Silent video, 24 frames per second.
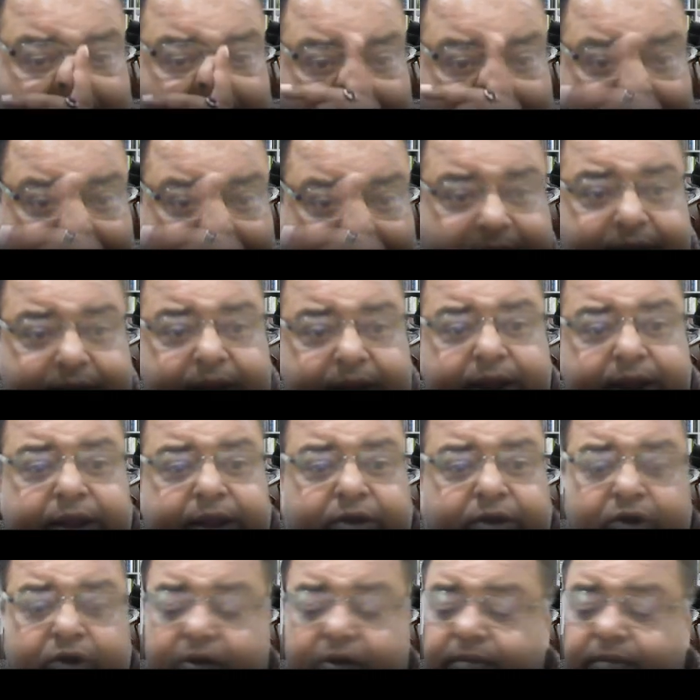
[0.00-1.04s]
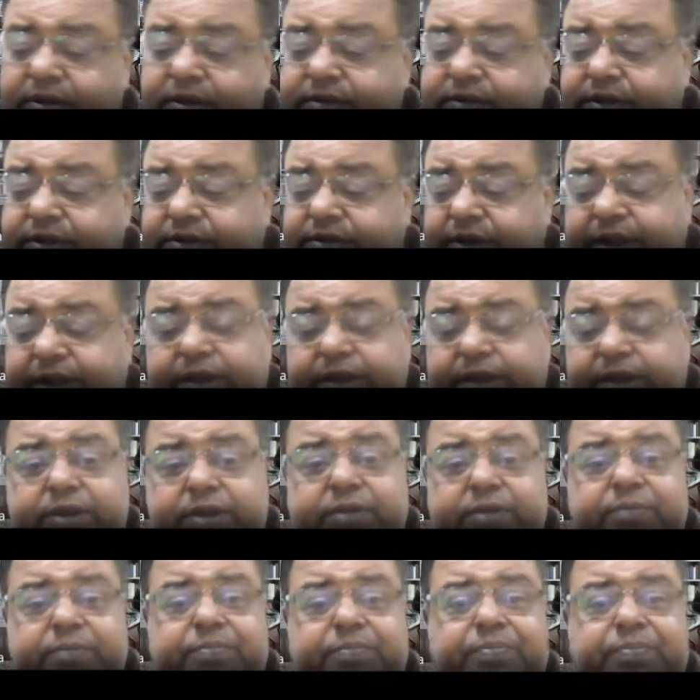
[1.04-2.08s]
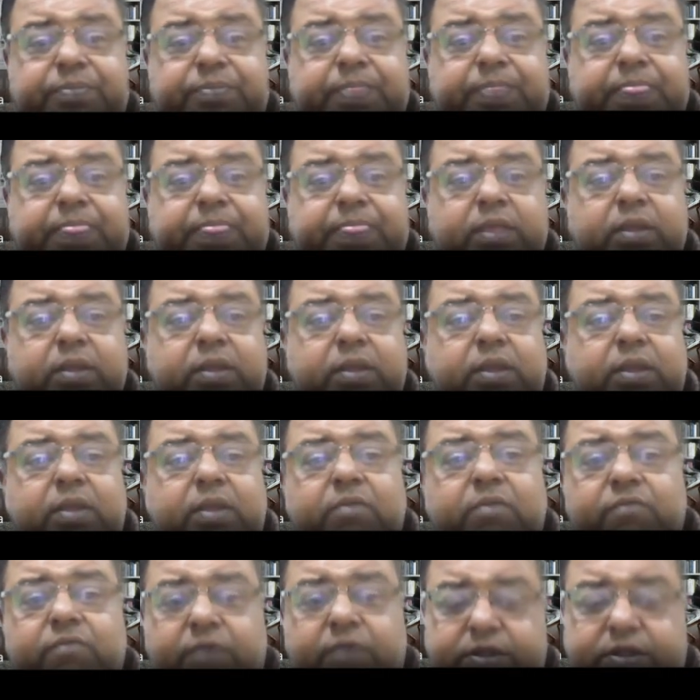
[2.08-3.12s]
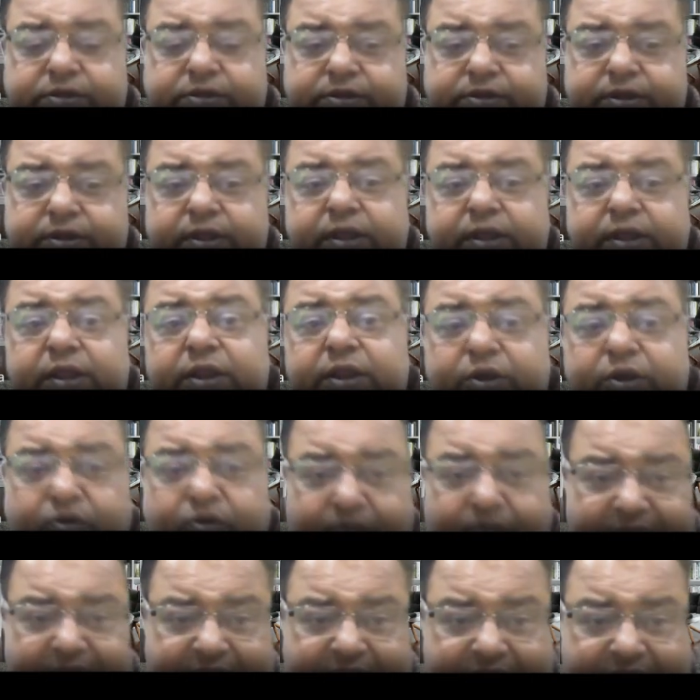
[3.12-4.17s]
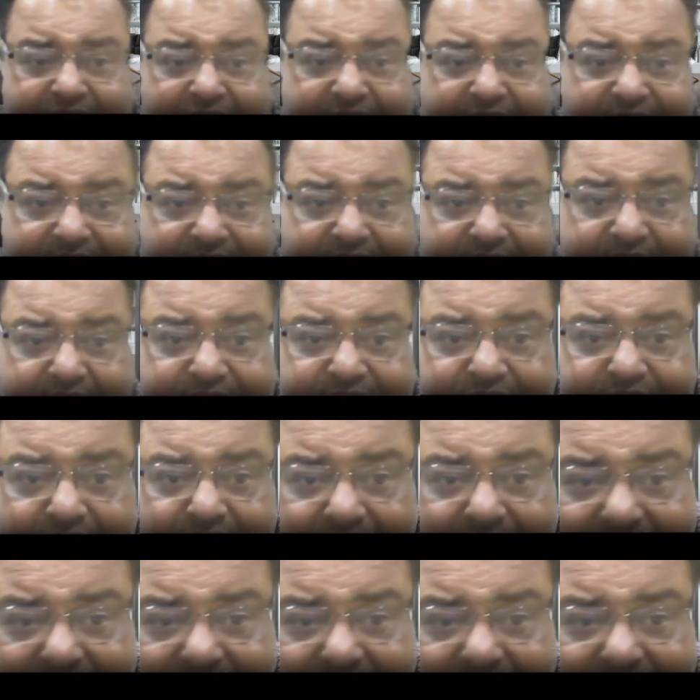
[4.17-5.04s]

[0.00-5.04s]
internet commerce is needed. First, to increase consumer